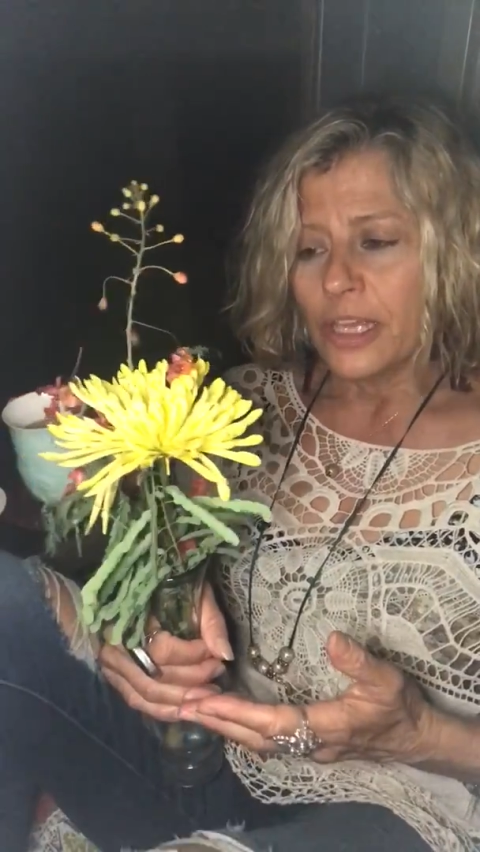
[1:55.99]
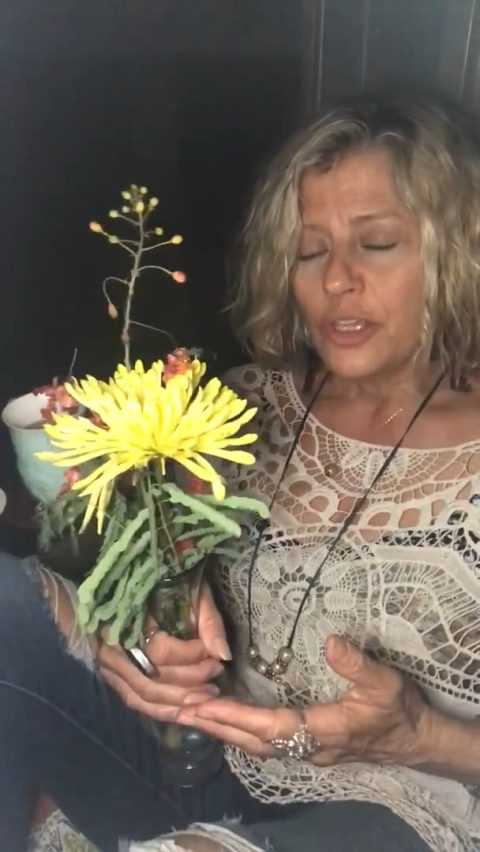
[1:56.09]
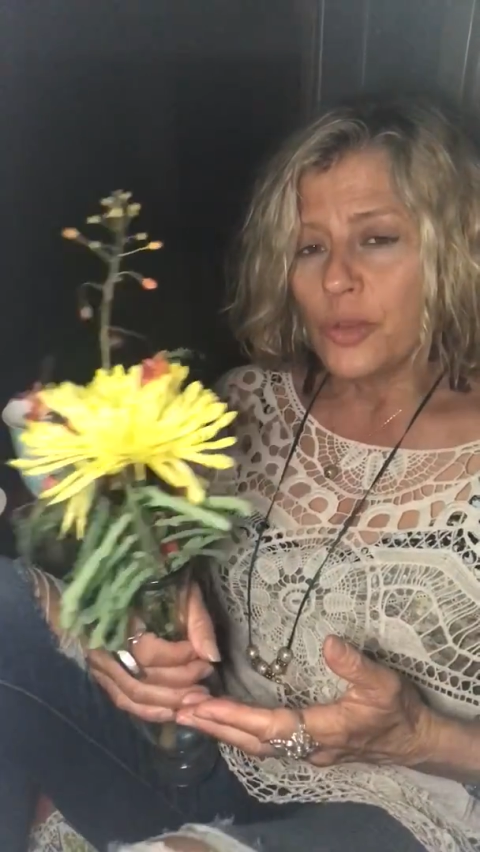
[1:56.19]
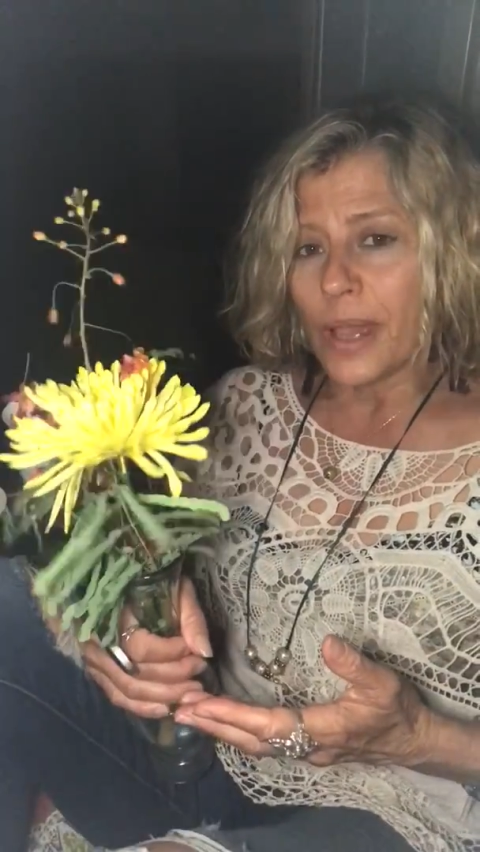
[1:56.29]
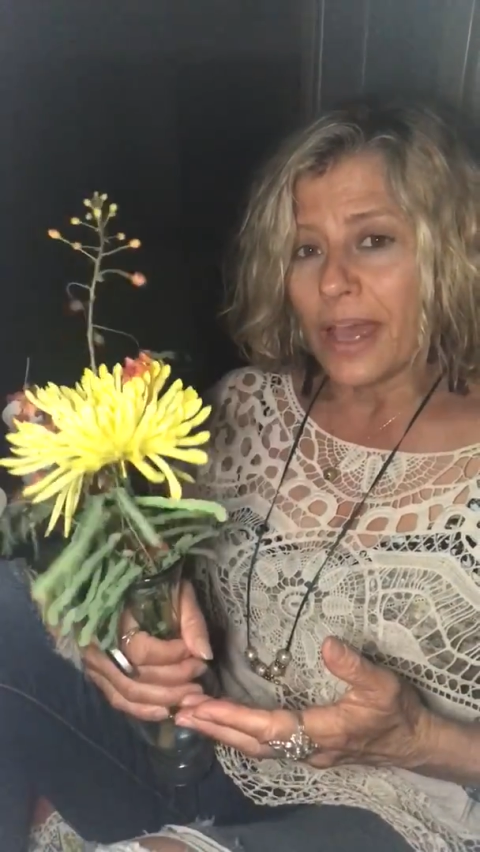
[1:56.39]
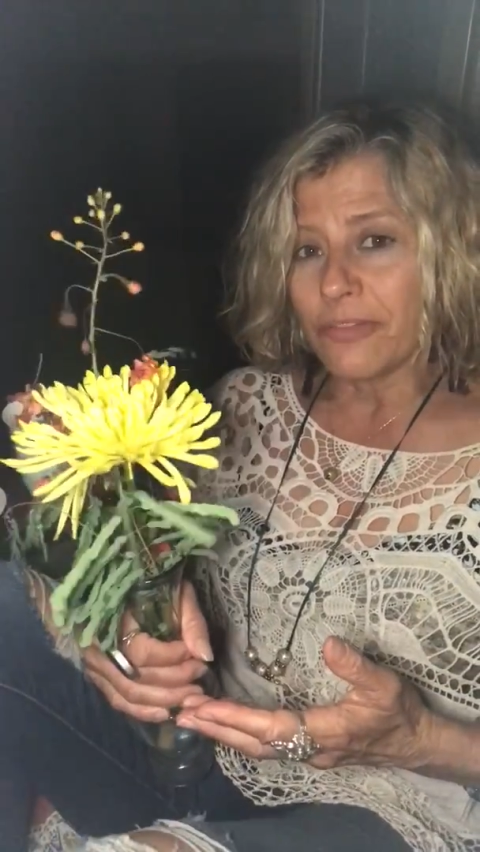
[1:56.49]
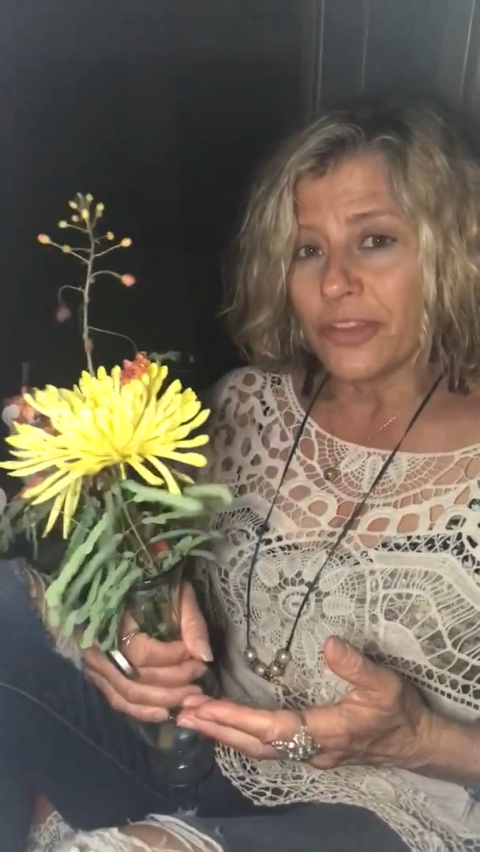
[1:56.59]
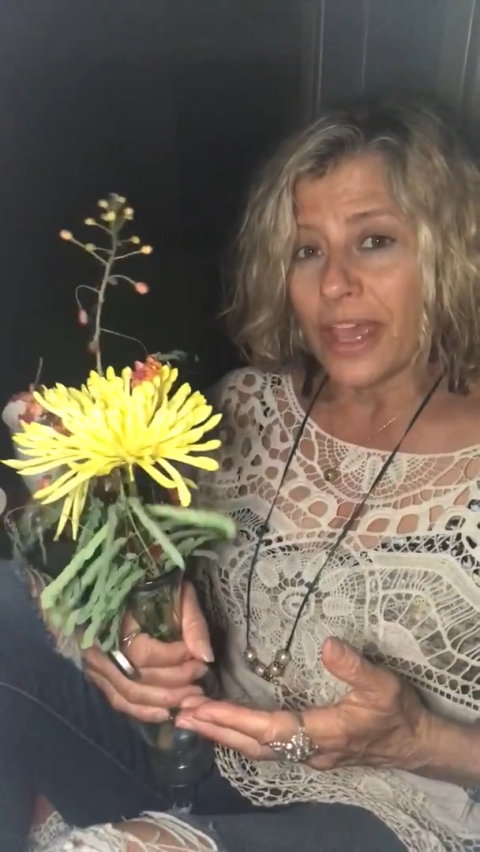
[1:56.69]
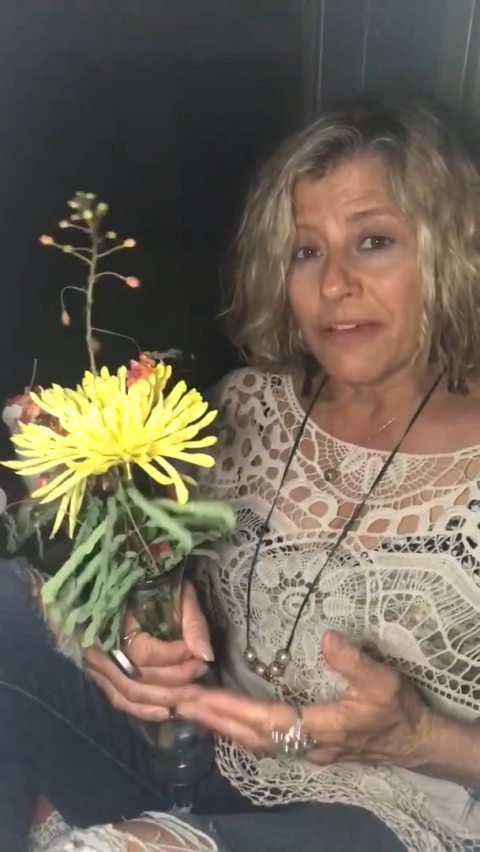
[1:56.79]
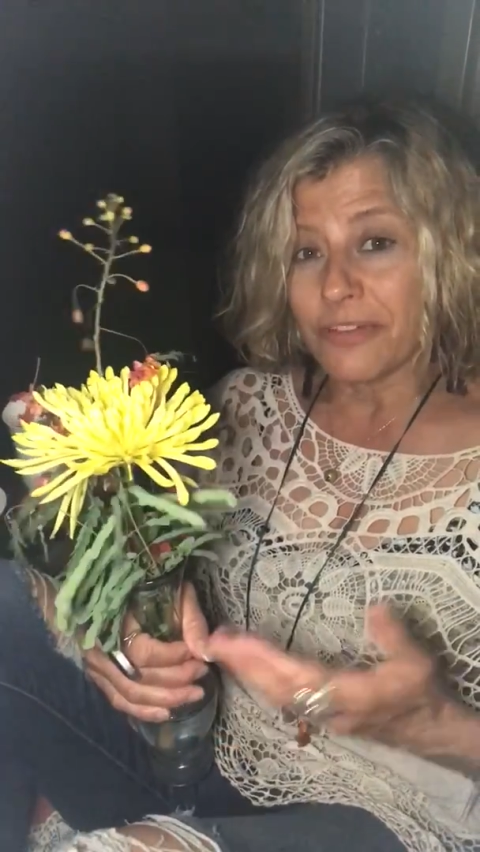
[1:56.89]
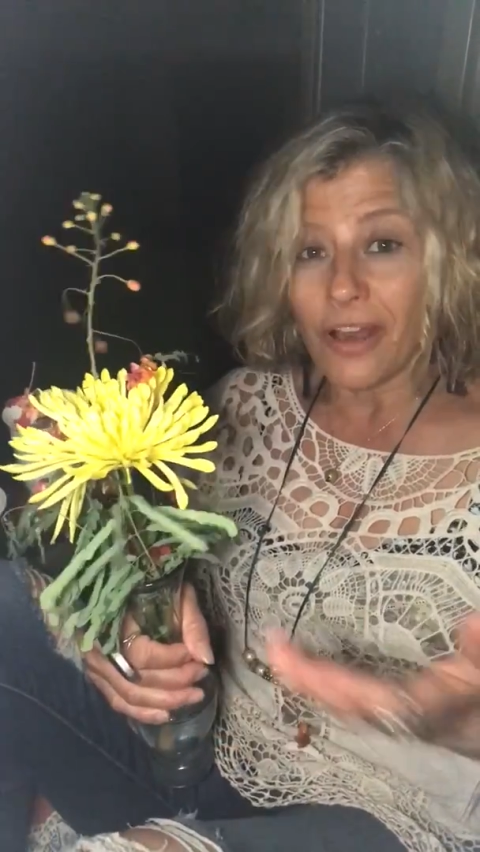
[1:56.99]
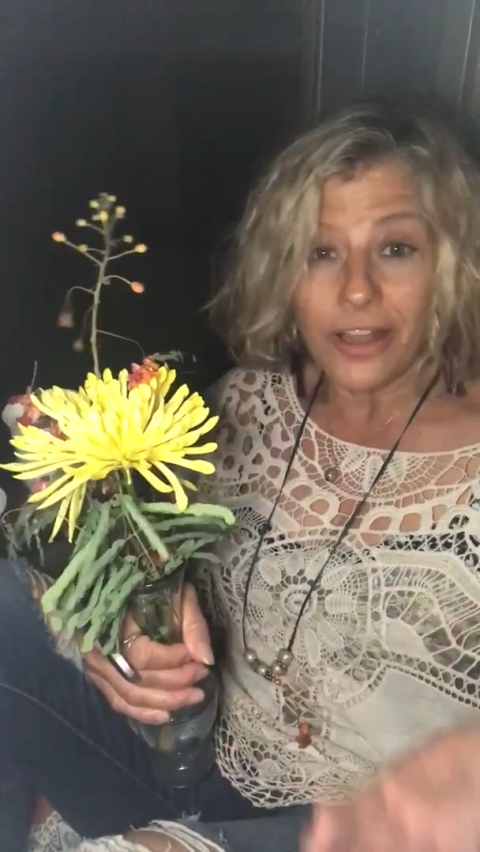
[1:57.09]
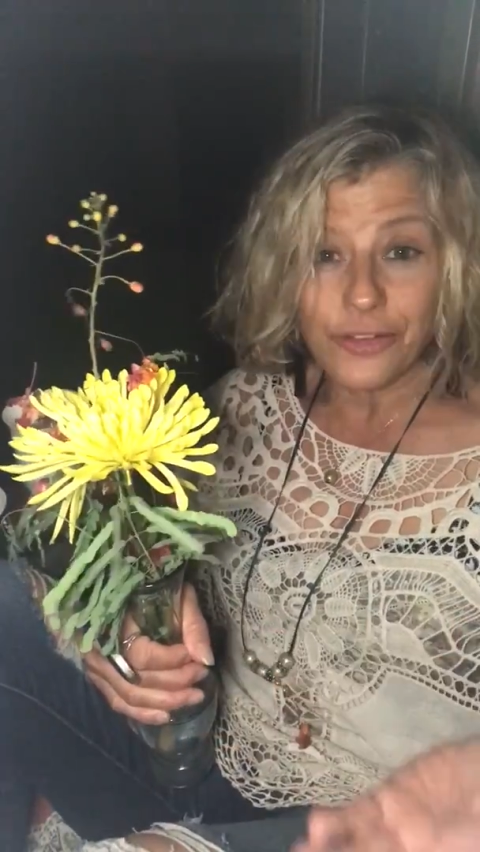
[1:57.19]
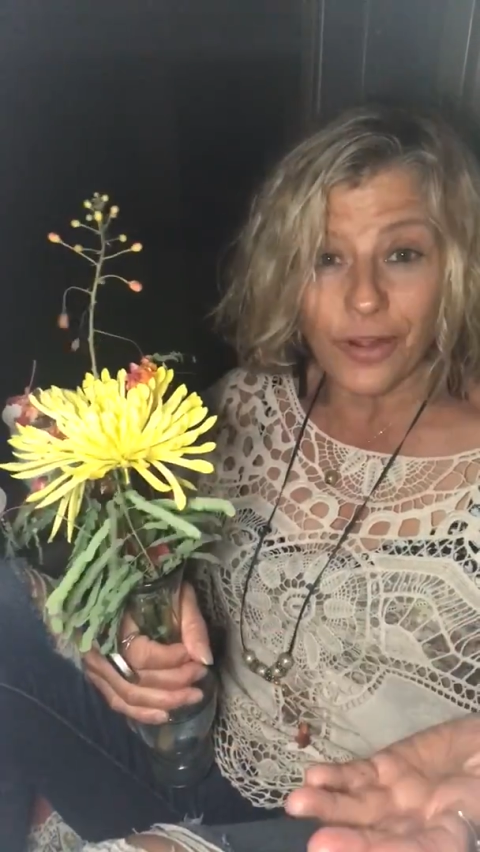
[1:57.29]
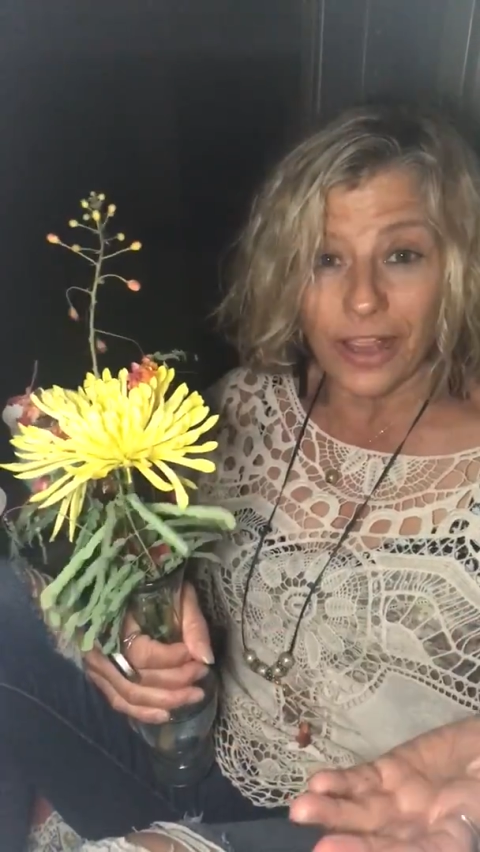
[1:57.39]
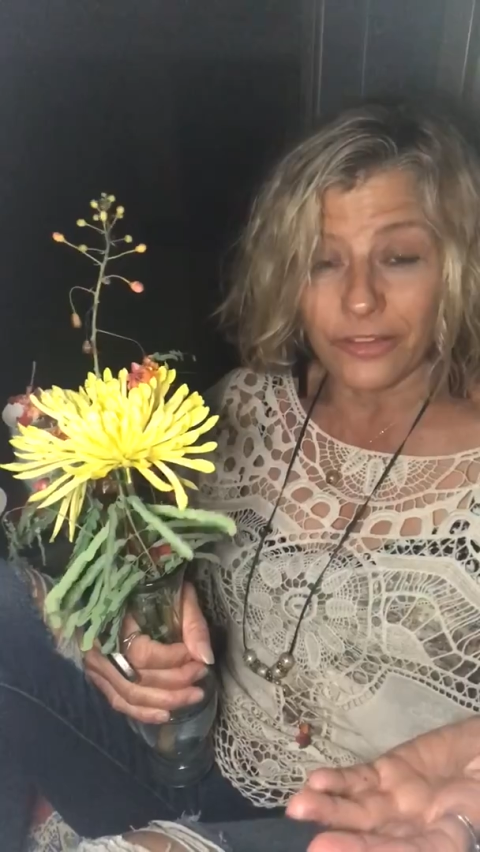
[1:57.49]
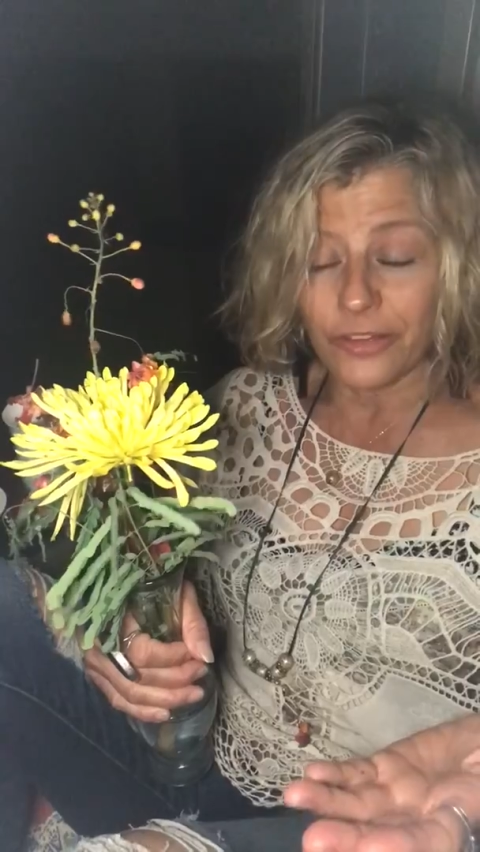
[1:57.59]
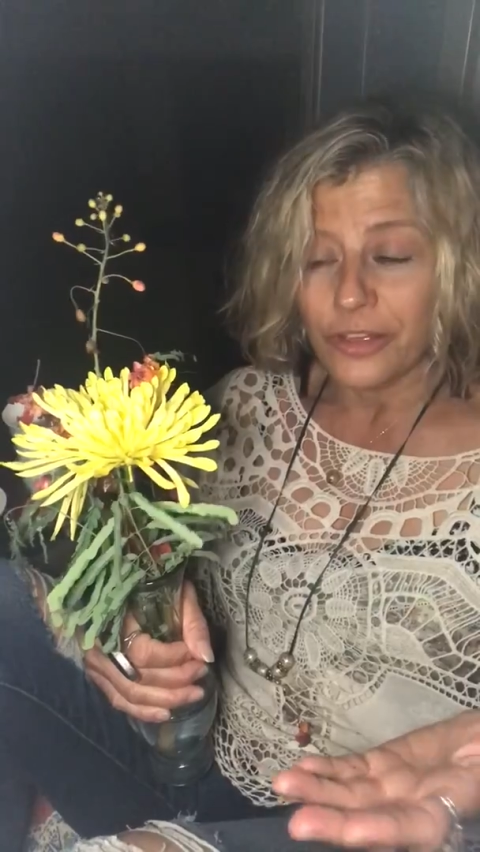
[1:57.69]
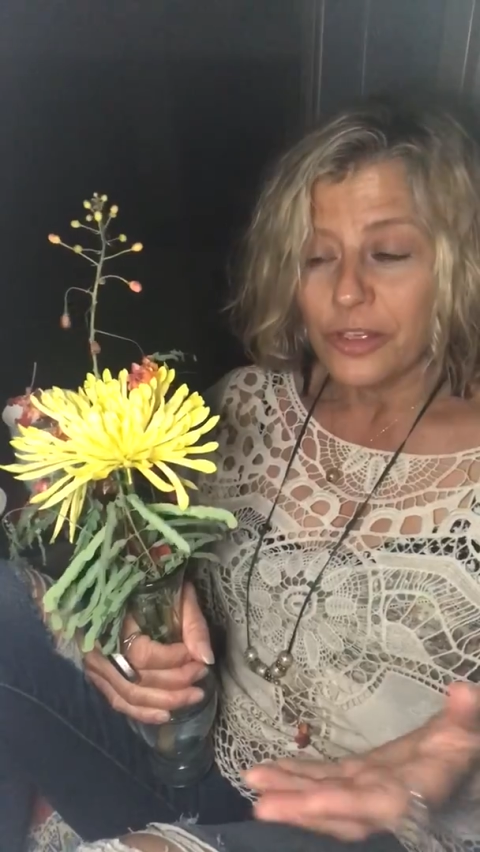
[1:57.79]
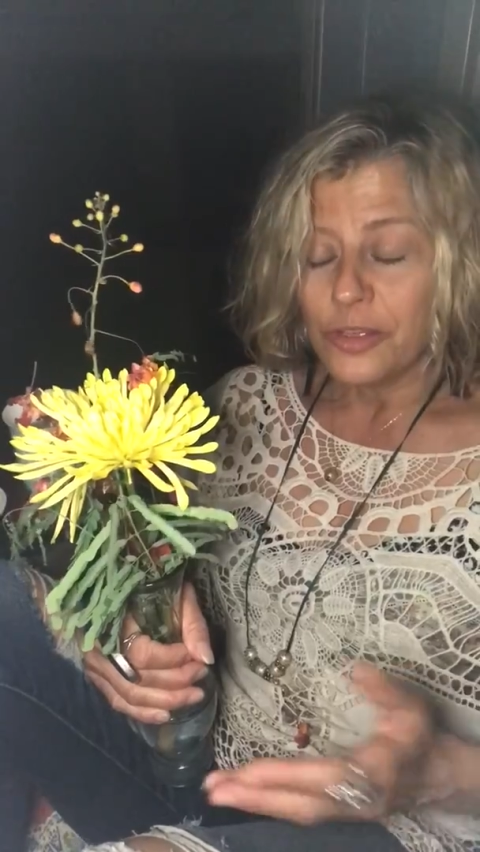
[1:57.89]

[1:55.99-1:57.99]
you have to have contrast.